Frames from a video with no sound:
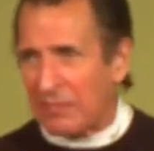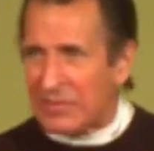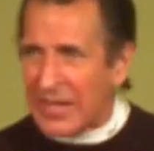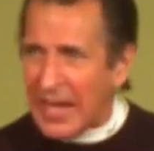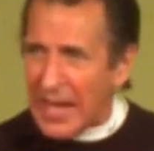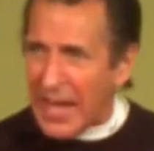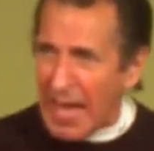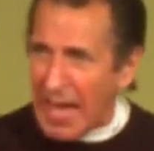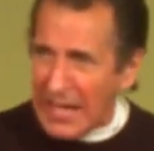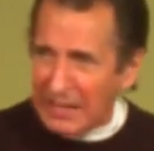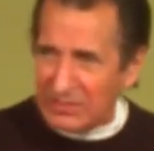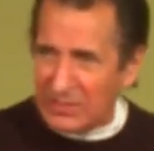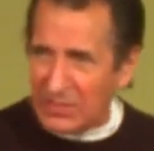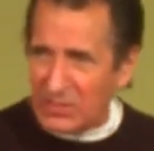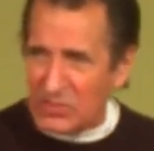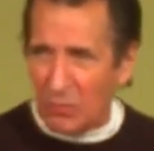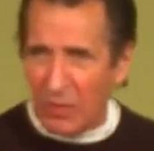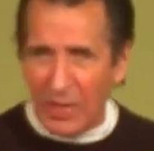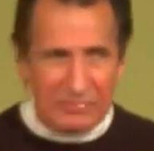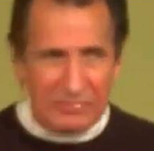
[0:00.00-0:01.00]
They act as
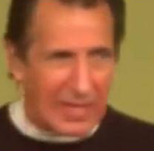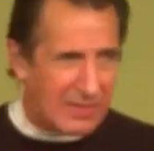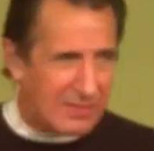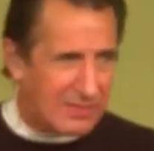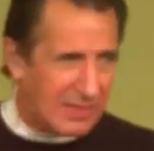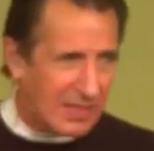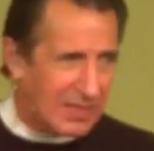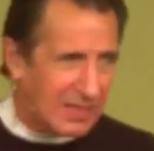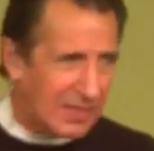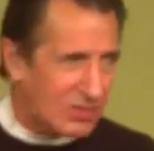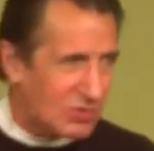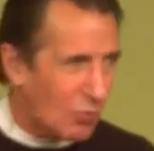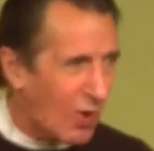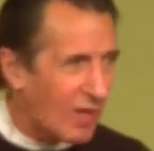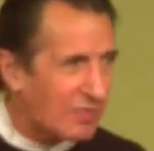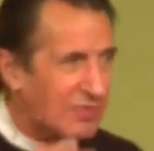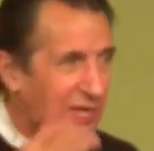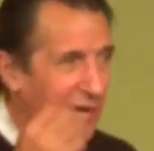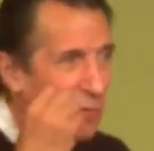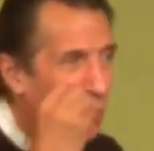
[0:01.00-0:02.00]
one, they think as one,
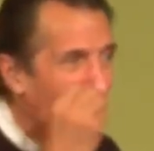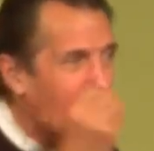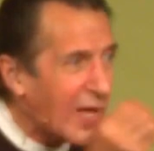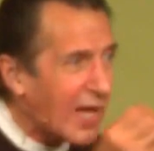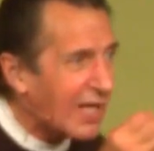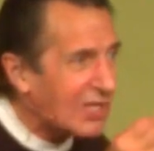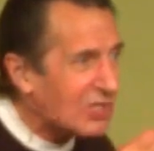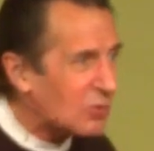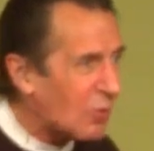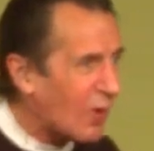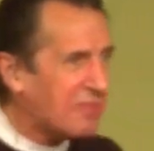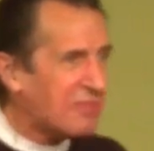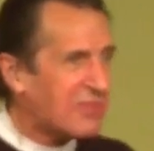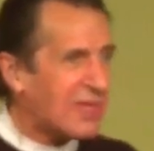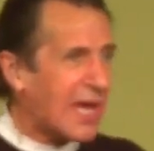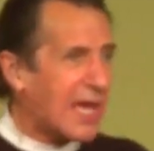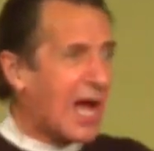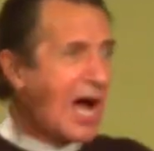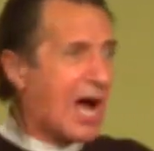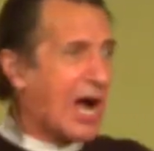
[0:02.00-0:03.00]
they will as one,
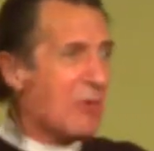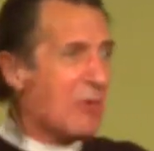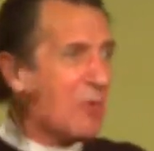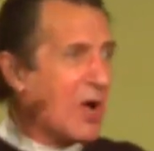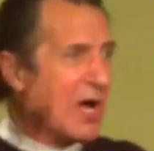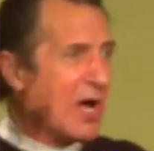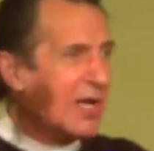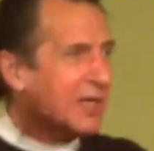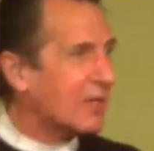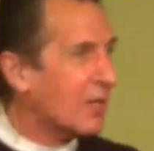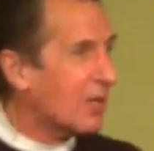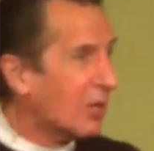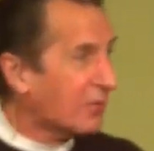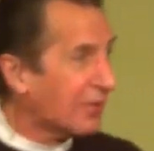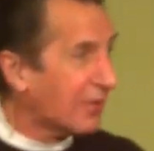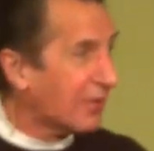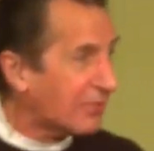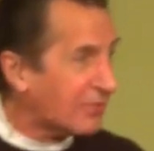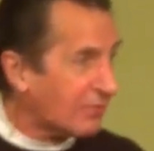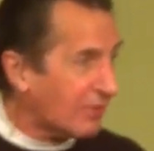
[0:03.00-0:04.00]
they are one. No,
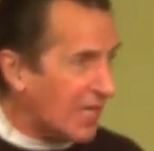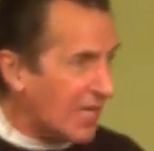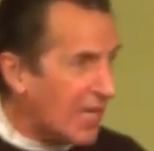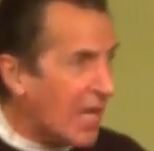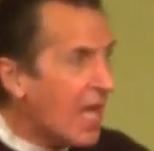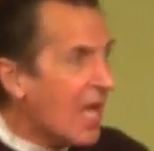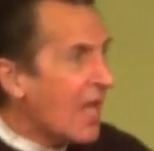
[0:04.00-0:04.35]
they're three.